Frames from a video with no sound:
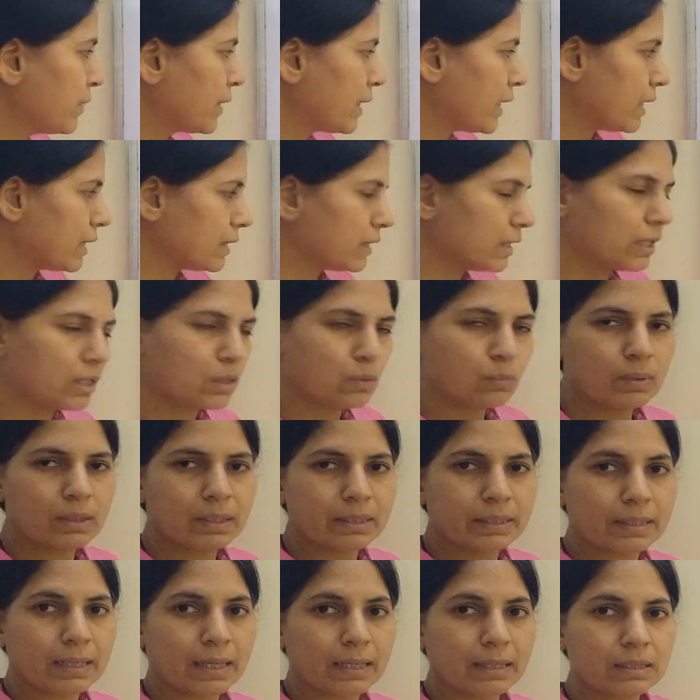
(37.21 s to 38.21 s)
and equal
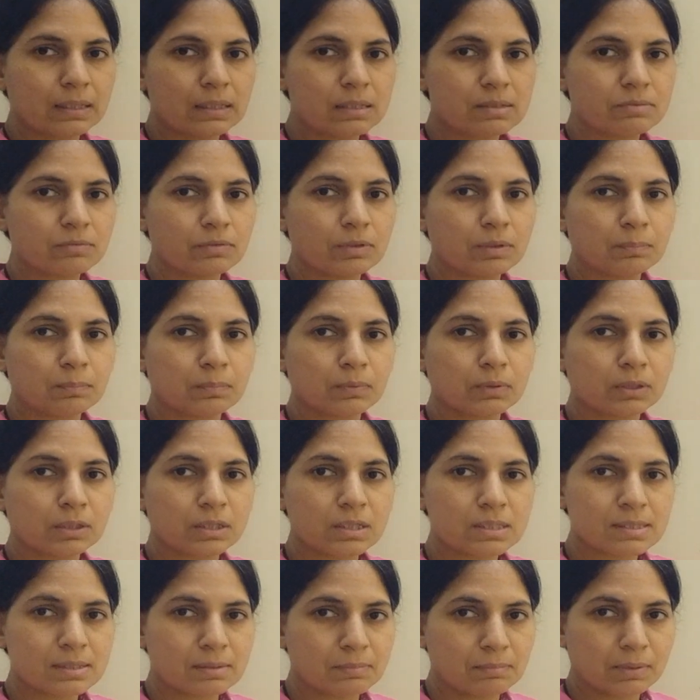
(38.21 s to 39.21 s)
in angles we'll put
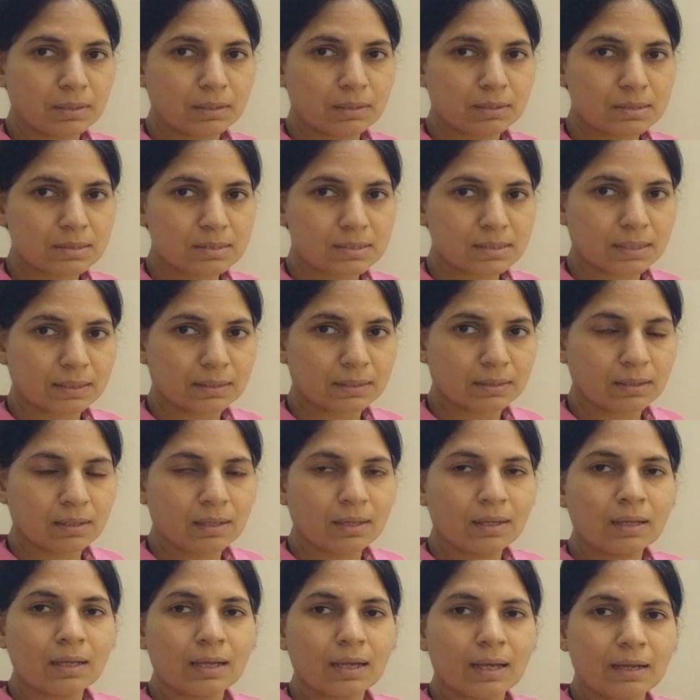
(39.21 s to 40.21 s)
the similar sign,
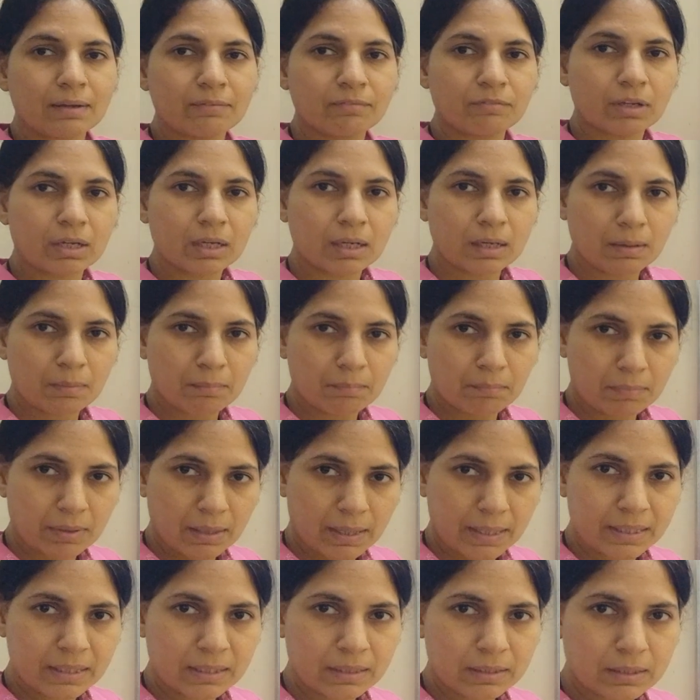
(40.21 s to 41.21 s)
and we
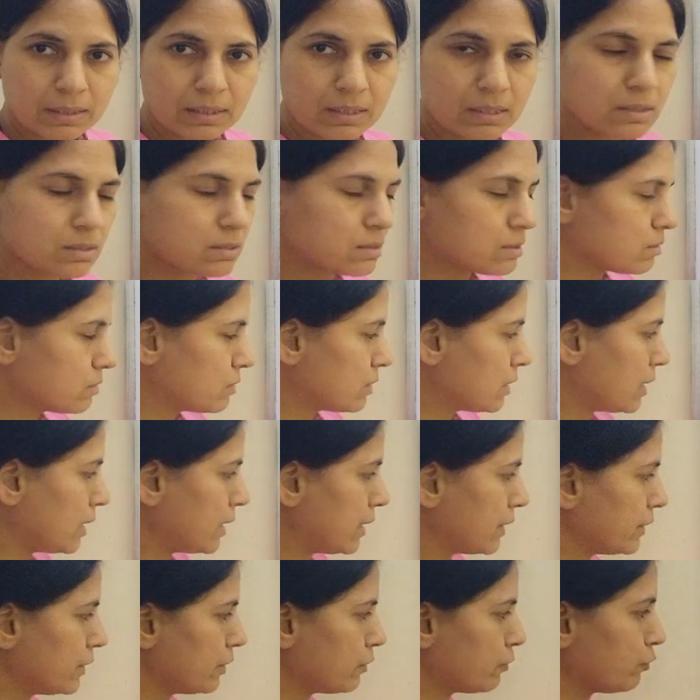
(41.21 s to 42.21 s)
combine these
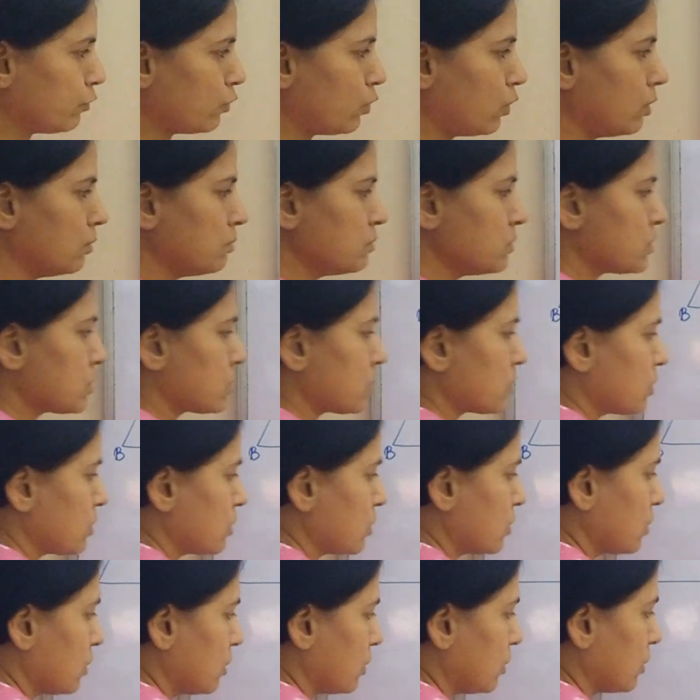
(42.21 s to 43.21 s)
and it forms
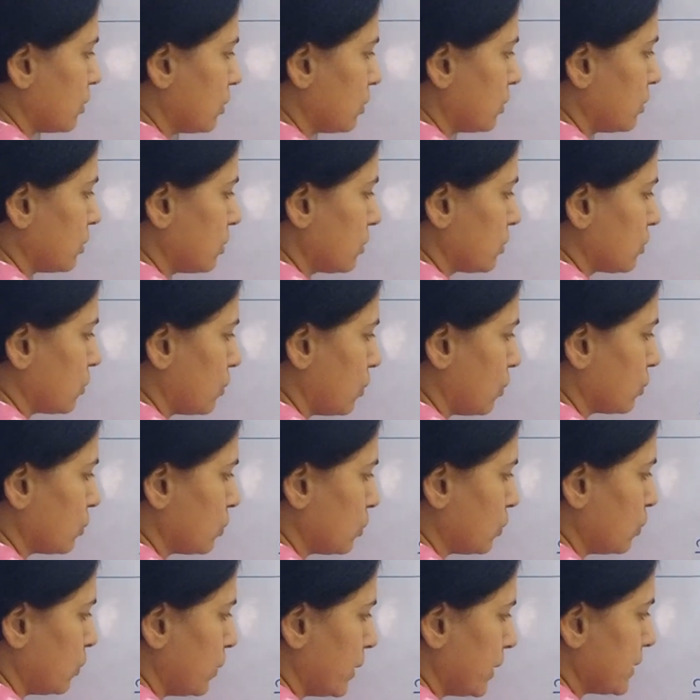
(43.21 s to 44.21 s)

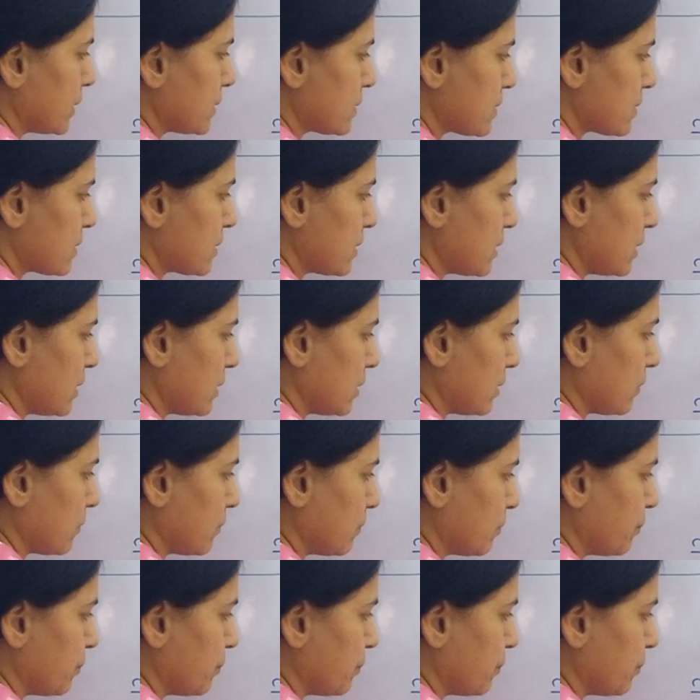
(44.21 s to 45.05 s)
congruency.